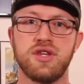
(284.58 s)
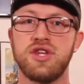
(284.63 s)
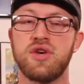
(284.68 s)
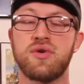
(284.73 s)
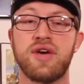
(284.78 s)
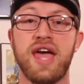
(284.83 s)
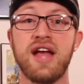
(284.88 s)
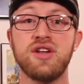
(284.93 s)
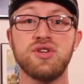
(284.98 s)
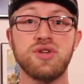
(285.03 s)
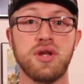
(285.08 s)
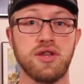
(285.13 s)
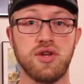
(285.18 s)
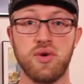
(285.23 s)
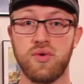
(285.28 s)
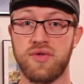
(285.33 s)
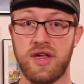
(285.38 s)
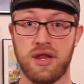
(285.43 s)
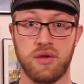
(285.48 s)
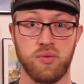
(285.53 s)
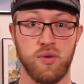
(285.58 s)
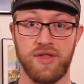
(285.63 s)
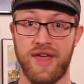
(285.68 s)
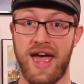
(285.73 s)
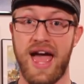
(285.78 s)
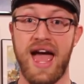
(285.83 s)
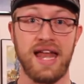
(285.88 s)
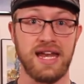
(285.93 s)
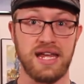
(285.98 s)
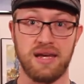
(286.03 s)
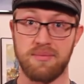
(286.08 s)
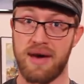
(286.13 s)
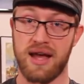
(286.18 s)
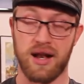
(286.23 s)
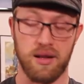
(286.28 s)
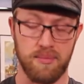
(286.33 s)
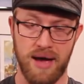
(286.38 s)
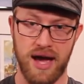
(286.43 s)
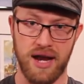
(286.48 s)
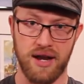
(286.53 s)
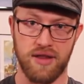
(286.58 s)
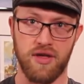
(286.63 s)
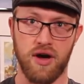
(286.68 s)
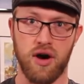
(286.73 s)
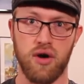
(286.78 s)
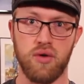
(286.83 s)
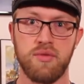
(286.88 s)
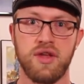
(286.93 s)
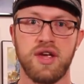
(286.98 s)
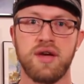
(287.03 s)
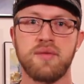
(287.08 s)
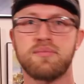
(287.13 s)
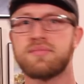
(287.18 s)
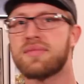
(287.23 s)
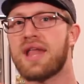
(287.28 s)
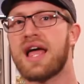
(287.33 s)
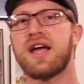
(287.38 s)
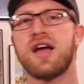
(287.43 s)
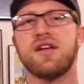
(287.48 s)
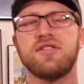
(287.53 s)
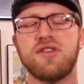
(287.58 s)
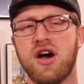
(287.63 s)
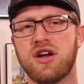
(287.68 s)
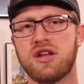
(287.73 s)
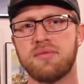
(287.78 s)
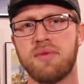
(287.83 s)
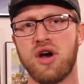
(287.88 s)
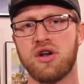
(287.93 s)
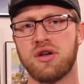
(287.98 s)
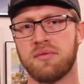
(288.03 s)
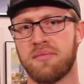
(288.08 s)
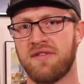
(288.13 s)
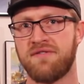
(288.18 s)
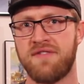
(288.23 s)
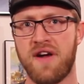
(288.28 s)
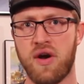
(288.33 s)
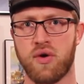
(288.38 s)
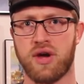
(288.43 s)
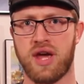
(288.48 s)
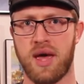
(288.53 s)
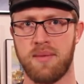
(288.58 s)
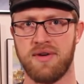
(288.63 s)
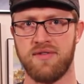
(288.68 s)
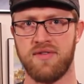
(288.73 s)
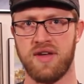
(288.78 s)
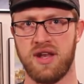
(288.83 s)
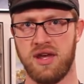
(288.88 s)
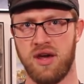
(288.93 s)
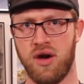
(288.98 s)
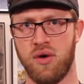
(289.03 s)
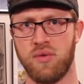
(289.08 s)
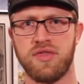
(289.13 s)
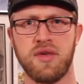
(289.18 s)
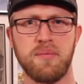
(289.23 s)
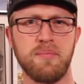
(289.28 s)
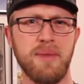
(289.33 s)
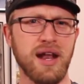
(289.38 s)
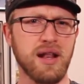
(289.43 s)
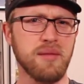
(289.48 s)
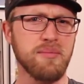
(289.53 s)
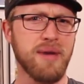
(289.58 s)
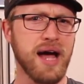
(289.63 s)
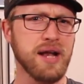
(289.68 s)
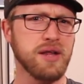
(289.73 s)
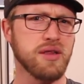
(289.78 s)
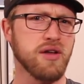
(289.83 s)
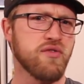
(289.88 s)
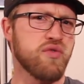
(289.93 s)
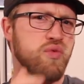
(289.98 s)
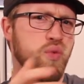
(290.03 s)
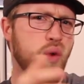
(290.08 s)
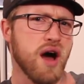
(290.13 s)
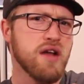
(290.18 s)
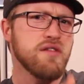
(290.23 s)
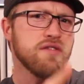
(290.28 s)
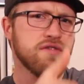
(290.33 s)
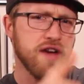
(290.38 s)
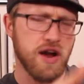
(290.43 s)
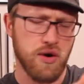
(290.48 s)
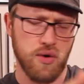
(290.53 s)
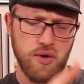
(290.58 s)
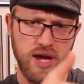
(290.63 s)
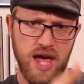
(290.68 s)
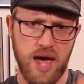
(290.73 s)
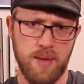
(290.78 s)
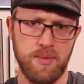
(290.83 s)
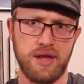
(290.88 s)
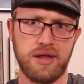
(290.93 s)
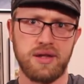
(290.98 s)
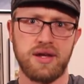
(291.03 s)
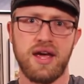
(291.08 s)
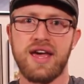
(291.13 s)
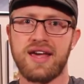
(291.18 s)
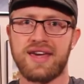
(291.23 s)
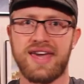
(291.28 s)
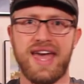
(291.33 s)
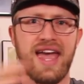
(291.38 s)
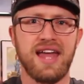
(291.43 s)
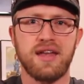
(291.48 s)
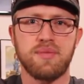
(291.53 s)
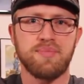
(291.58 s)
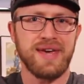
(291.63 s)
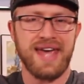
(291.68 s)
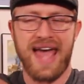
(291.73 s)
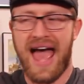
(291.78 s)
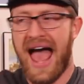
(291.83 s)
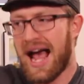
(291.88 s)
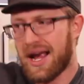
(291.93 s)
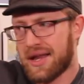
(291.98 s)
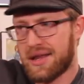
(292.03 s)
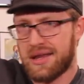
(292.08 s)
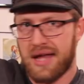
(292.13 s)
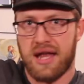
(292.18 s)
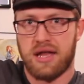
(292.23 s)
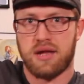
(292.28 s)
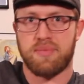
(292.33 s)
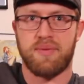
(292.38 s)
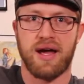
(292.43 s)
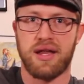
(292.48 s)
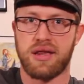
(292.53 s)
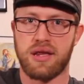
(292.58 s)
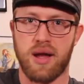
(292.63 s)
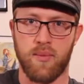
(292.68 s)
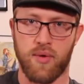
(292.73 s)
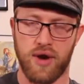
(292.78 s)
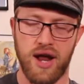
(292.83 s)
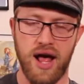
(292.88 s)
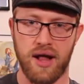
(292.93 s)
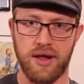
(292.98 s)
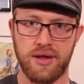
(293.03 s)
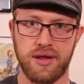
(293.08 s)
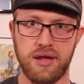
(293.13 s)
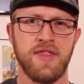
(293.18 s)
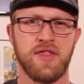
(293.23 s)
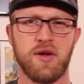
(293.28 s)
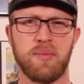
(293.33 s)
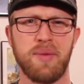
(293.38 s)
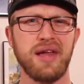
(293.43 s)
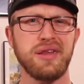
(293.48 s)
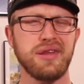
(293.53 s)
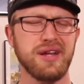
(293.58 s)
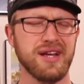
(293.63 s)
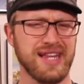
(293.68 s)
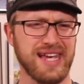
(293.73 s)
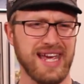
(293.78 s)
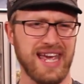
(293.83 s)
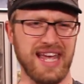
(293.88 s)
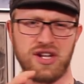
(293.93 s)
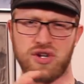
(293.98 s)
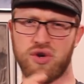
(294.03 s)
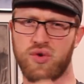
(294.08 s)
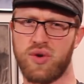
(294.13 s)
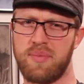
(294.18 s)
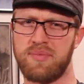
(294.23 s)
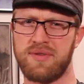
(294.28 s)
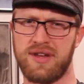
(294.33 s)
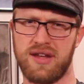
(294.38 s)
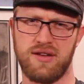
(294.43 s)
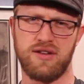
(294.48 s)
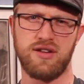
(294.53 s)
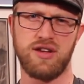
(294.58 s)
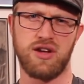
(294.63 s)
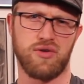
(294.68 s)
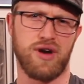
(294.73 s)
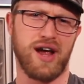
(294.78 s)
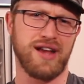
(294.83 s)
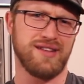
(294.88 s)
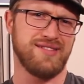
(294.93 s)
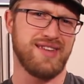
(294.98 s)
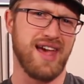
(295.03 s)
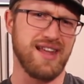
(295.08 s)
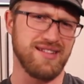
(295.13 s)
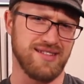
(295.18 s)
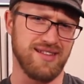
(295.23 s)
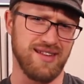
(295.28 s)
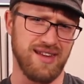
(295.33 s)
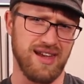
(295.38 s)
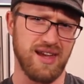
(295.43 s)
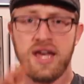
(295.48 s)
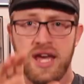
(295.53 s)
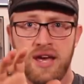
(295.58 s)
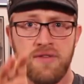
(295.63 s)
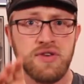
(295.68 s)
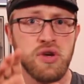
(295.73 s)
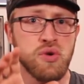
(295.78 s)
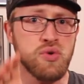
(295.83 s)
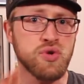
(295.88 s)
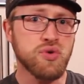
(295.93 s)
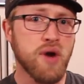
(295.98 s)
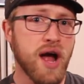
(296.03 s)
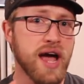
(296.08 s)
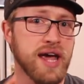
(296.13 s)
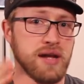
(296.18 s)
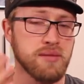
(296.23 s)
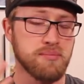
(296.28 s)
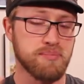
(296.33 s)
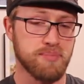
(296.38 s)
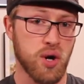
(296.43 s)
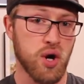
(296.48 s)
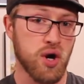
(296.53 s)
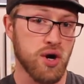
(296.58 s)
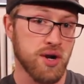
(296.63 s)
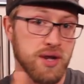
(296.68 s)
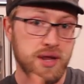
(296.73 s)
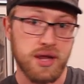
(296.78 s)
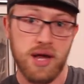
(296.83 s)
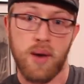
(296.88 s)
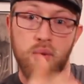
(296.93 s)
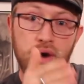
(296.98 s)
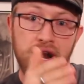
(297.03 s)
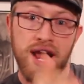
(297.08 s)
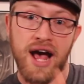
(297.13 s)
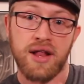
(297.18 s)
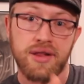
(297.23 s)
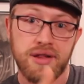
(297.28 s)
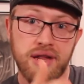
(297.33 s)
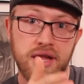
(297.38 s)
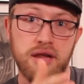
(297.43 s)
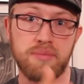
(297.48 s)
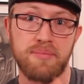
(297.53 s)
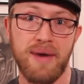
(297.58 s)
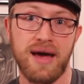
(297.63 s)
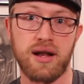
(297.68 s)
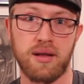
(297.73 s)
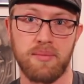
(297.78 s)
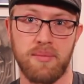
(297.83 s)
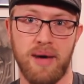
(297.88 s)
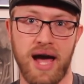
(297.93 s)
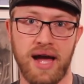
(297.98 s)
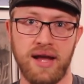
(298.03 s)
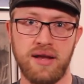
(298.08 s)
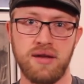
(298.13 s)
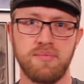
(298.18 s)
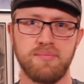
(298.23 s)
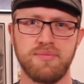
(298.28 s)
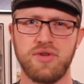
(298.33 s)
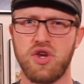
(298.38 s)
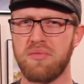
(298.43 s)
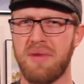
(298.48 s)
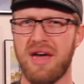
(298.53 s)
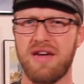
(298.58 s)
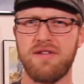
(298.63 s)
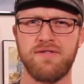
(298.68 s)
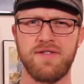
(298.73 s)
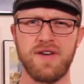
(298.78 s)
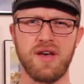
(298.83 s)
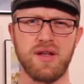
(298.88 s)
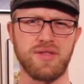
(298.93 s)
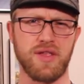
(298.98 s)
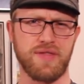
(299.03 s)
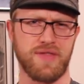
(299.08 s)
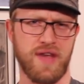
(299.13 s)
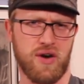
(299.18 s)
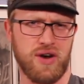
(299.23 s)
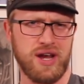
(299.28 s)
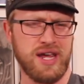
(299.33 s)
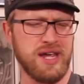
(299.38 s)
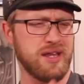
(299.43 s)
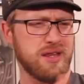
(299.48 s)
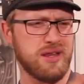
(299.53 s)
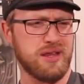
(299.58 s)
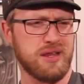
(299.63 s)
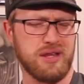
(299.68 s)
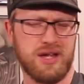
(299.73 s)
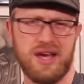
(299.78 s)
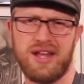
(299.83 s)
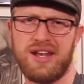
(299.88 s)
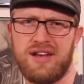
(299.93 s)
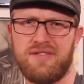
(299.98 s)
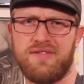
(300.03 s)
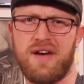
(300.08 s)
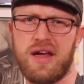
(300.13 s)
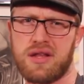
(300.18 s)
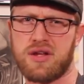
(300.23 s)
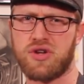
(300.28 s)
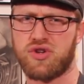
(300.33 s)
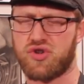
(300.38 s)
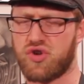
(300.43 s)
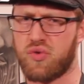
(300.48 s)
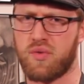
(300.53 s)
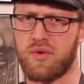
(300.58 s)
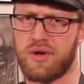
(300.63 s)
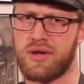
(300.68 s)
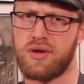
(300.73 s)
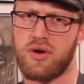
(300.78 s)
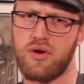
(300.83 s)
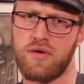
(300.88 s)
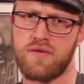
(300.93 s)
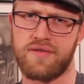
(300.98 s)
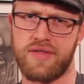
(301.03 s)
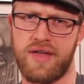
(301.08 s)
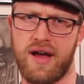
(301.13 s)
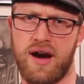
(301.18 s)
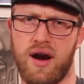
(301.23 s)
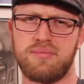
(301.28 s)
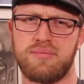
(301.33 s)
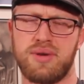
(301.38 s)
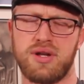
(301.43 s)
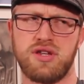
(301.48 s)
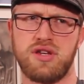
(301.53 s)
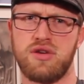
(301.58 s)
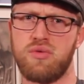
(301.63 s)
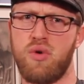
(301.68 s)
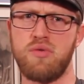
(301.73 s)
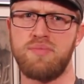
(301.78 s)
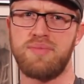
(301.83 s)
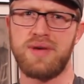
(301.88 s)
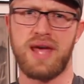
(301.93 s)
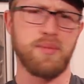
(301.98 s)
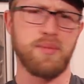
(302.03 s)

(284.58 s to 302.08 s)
You can't just do this with any metal mind, though. Like I talked about in my feruchemy video, the metal minds of one feruchemist can't be accessed by someone else. They're basically encrypted to your identity. If you try and burn someone else's metal mind, you may feel that there is an investiture reserve there, but you won't be